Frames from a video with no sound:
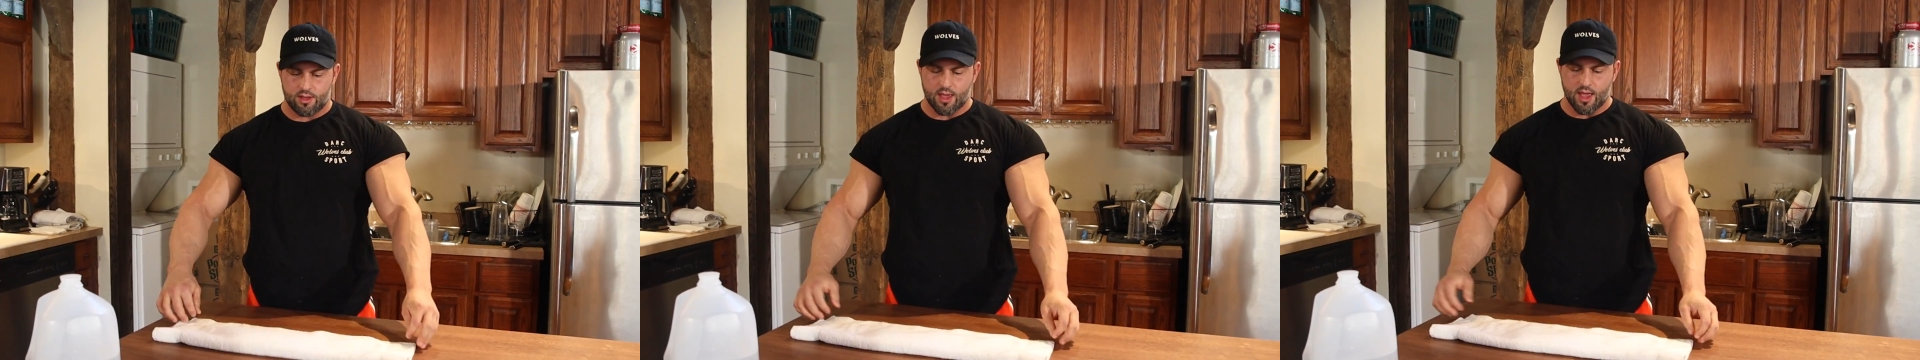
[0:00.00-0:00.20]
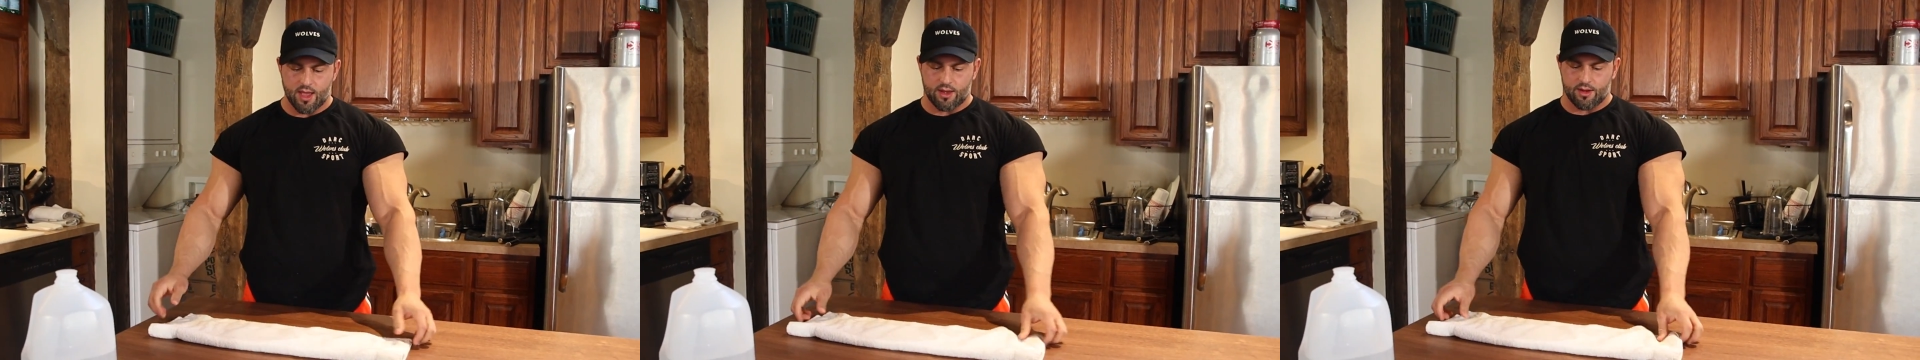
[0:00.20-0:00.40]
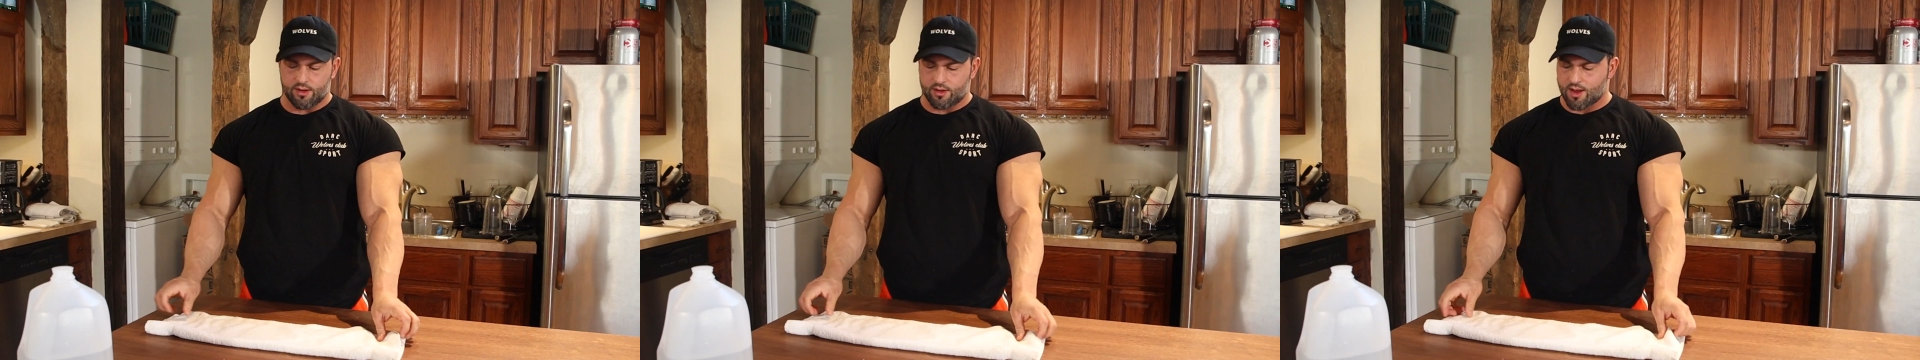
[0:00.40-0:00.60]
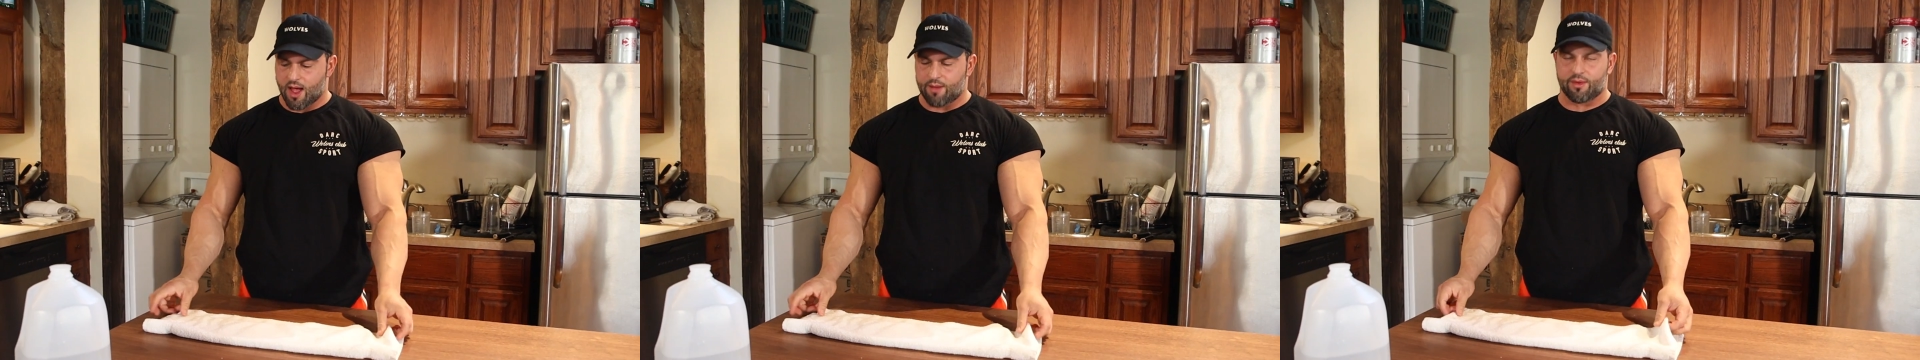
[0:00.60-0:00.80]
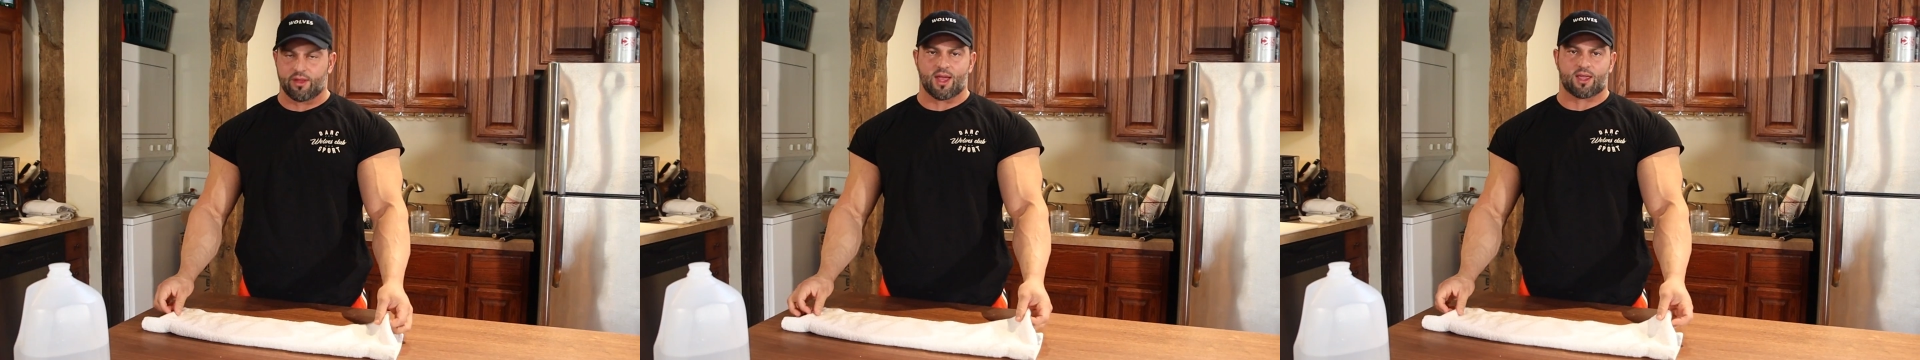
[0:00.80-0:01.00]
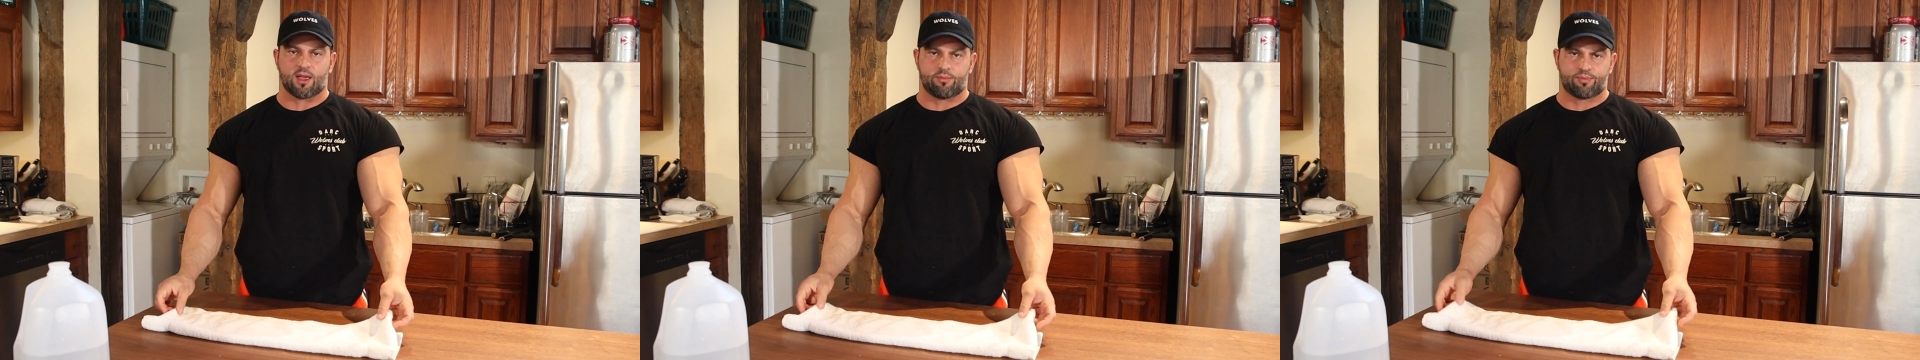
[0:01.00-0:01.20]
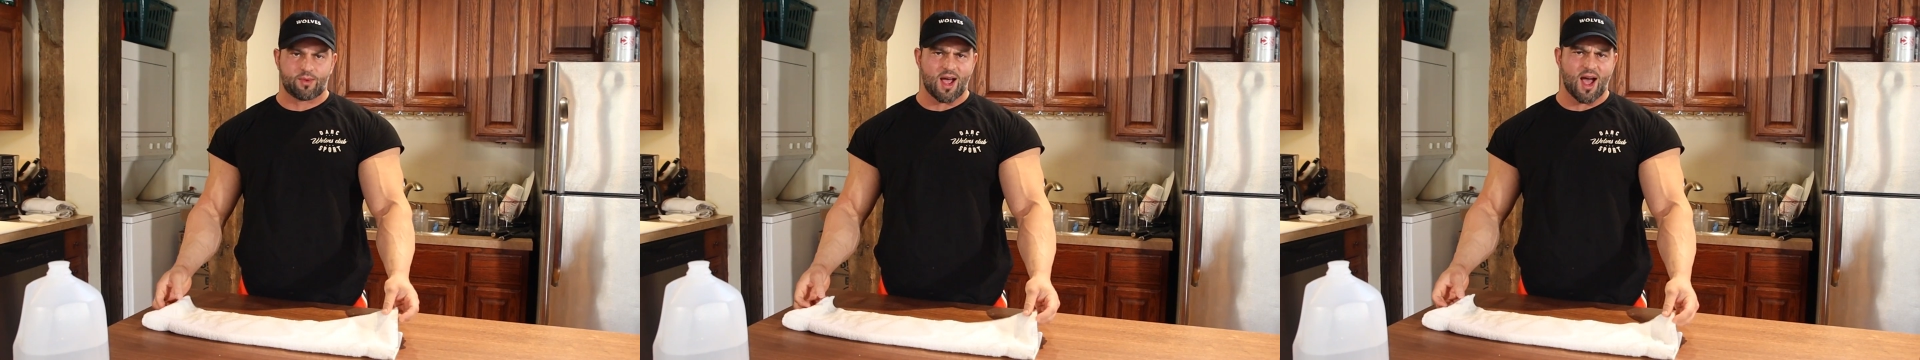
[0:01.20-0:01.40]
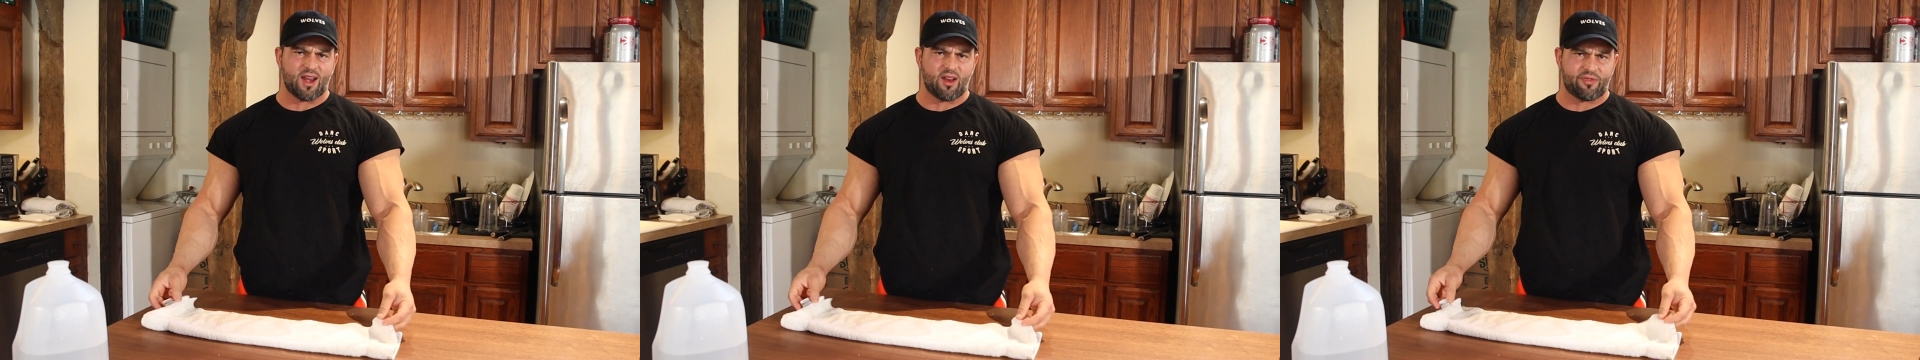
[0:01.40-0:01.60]
And I'm a, like a
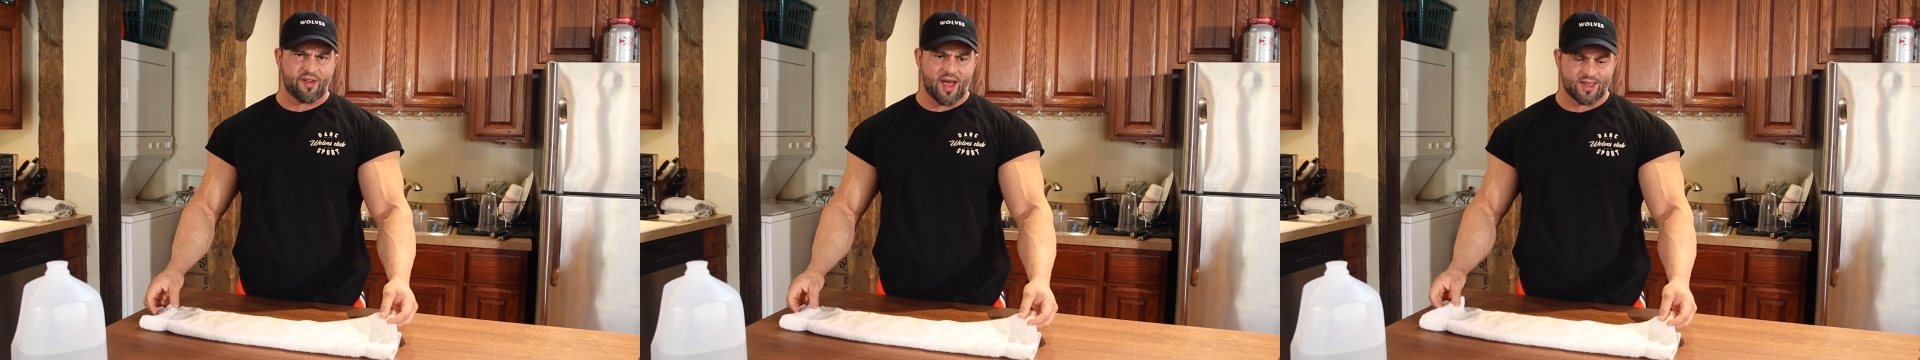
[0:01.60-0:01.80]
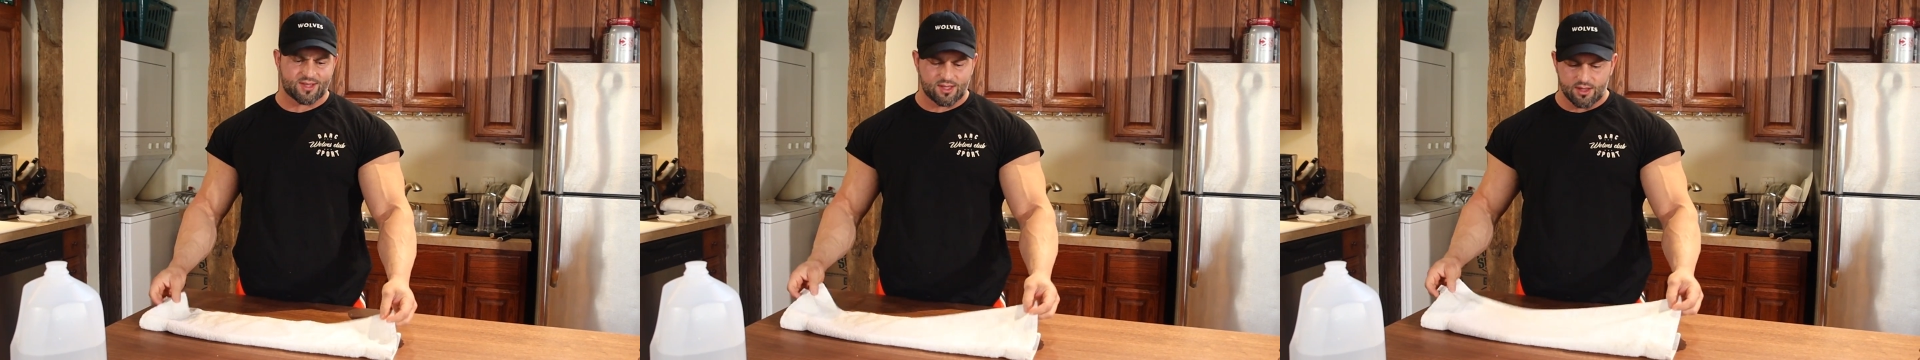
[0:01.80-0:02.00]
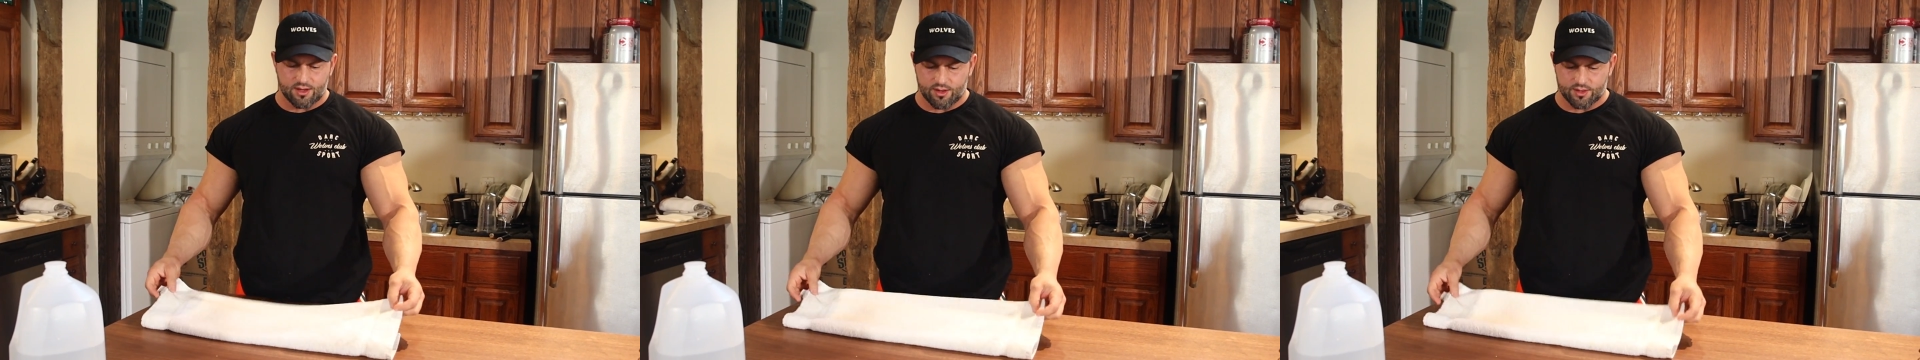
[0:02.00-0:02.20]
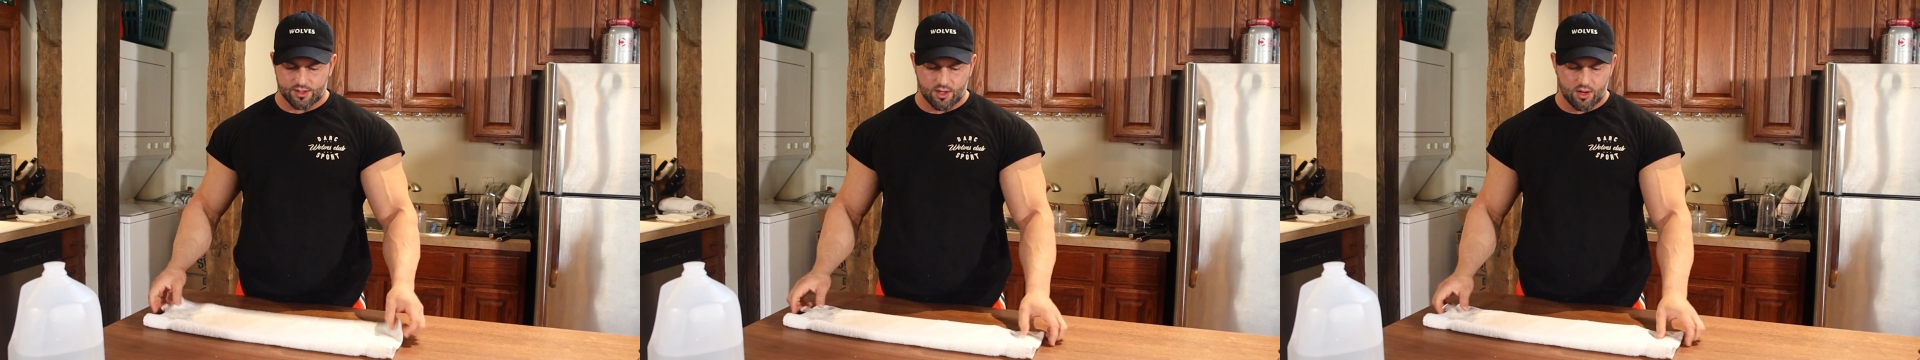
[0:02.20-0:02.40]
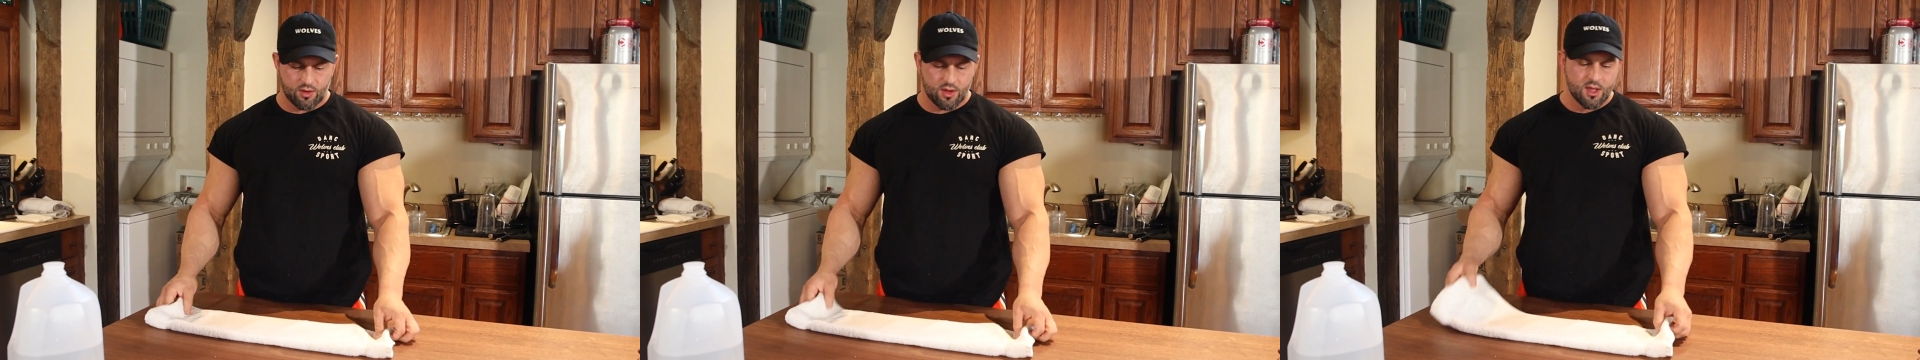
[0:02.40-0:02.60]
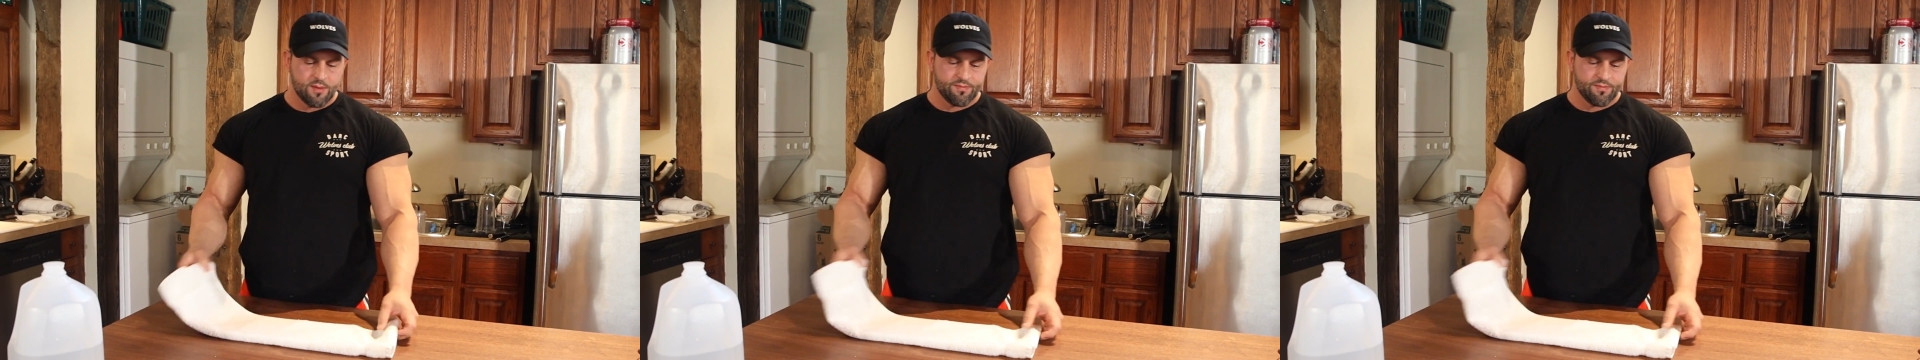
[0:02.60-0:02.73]
kind of fast eater, so